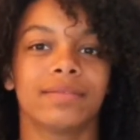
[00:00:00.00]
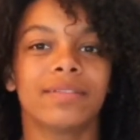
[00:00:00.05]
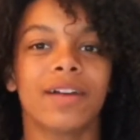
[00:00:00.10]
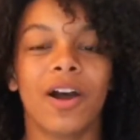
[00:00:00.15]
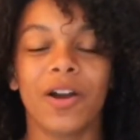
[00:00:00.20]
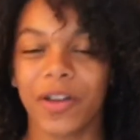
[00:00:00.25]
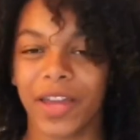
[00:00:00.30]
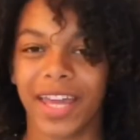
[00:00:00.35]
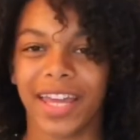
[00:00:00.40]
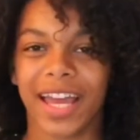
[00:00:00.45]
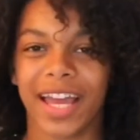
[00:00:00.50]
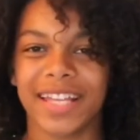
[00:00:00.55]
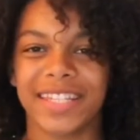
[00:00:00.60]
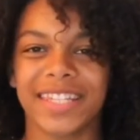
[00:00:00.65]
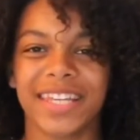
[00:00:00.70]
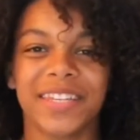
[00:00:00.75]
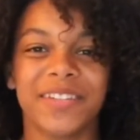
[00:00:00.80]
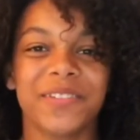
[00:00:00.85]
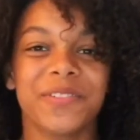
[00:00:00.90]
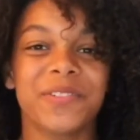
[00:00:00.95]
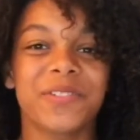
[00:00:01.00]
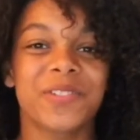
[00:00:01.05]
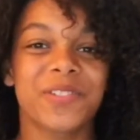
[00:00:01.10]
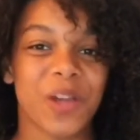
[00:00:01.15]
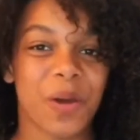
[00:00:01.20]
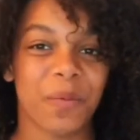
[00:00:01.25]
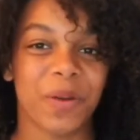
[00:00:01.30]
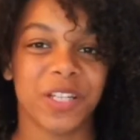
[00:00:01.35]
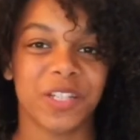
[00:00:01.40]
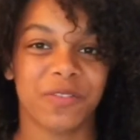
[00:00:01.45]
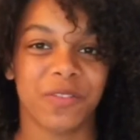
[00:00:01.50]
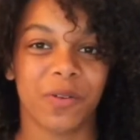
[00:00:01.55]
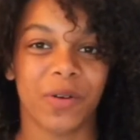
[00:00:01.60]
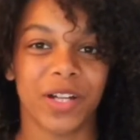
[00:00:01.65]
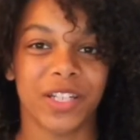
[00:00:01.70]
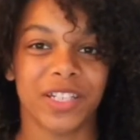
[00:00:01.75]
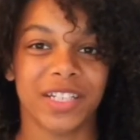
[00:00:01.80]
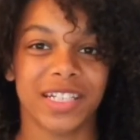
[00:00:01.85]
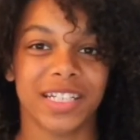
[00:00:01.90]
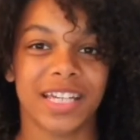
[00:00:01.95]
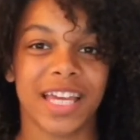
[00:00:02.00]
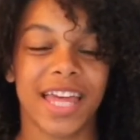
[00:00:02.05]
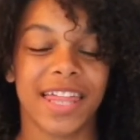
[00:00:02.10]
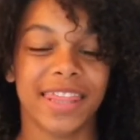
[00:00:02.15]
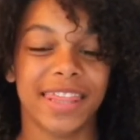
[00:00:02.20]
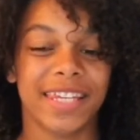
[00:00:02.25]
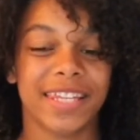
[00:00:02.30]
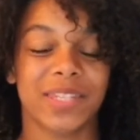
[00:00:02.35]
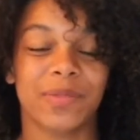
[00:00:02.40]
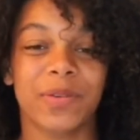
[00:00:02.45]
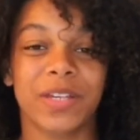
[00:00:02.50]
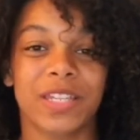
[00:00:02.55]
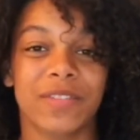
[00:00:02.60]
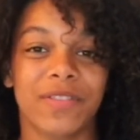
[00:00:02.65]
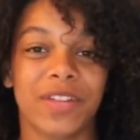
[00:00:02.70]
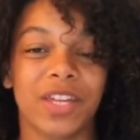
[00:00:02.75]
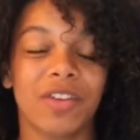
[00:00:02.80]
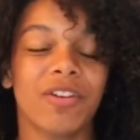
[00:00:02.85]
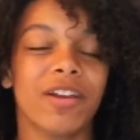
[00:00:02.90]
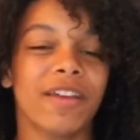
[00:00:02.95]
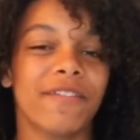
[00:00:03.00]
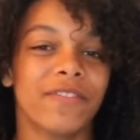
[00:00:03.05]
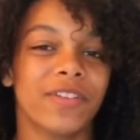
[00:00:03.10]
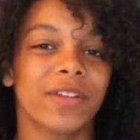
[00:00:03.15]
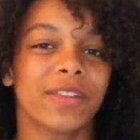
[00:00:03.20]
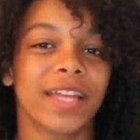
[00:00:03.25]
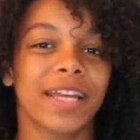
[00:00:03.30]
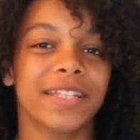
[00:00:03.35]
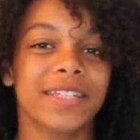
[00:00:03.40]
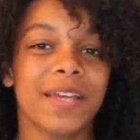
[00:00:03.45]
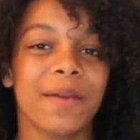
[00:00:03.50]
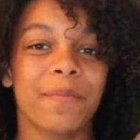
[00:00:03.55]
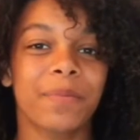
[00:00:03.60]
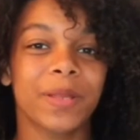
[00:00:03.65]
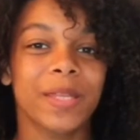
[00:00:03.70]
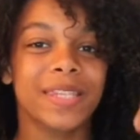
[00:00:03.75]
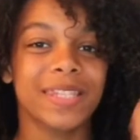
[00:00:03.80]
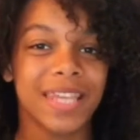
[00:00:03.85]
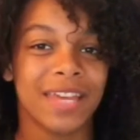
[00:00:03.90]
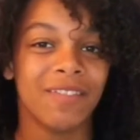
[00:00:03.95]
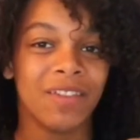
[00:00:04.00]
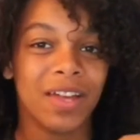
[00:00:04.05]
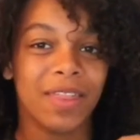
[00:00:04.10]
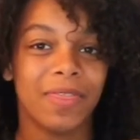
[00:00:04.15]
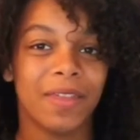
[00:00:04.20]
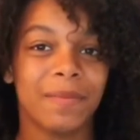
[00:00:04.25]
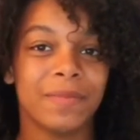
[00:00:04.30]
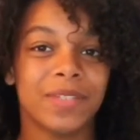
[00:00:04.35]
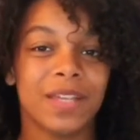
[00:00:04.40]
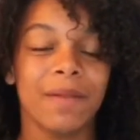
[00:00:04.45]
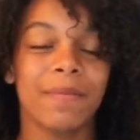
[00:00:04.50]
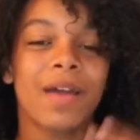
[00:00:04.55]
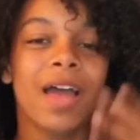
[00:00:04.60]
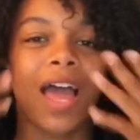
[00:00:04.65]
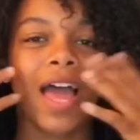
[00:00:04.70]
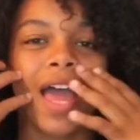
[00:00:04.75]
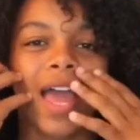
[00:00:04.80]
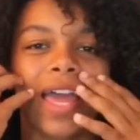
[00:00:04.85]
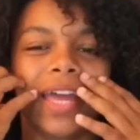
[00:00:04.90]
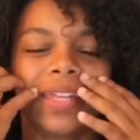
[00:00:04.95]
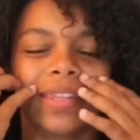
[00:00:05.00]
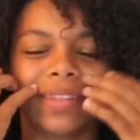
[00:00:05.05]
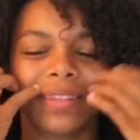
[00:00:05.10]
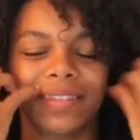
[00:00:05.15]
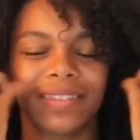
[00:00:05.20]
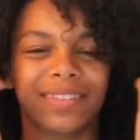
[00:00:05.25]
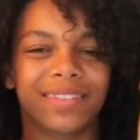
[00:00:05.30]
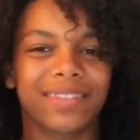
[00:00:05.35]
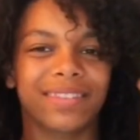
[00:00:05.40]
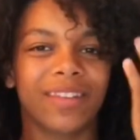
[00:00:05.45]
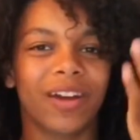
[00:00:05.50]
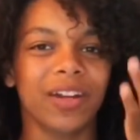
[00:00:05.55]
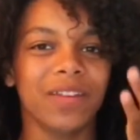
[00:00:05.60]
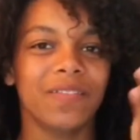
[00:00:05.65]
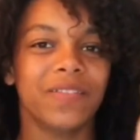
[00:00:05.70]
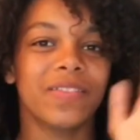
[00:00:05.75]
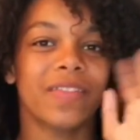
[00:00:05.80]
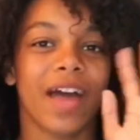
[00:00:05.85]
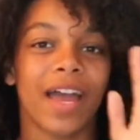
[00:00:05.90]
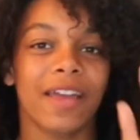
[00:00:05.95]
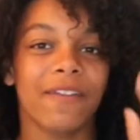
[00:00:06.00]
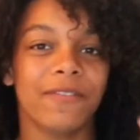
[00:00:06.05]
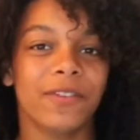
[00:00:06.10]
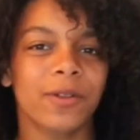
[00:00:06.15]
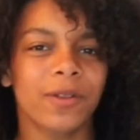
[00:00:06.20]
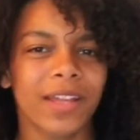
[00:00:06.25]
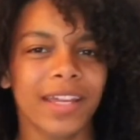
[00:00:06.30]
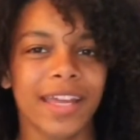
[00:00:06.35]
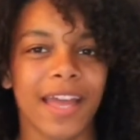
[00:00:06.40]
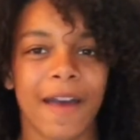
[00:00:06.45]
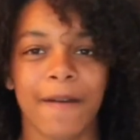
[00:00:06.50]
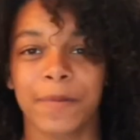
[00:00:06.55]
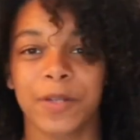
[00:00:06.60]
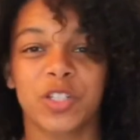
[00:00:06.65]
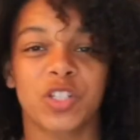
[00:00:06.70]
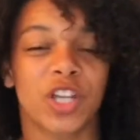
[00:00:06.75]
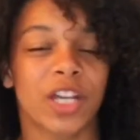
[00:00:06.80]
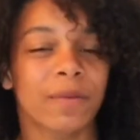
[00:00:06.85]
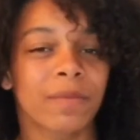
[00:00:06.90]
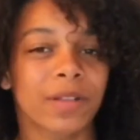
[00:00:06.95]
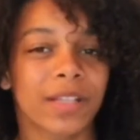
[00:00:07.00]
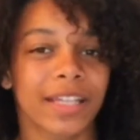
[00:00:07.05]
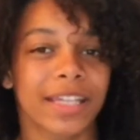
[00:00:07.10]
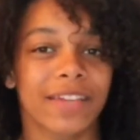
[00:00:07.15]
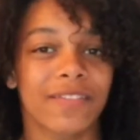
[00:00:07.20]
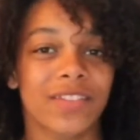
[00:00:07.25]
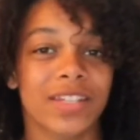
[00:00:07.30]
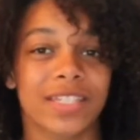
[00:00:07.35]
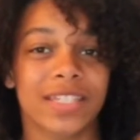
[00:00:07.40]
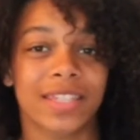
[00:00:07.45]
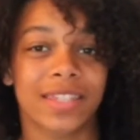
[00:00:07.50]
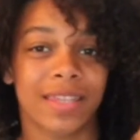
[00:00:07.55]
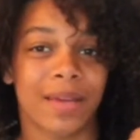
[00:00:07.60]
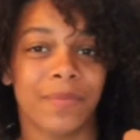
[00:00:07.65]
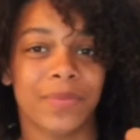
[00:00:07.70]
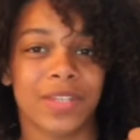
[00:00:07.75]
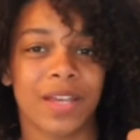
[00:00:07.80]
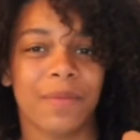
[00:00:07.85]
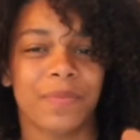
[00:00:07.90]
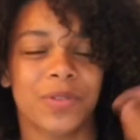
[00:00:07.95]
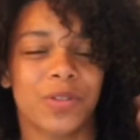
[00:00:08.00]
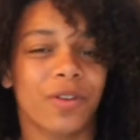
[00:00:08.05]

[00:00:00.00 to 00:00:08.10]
Okay guys, thank you so much for watching this week's video. If you liked it, please give it a thumbs up. And not even that, if you like Emma Chamberlain, give this a thumbs up.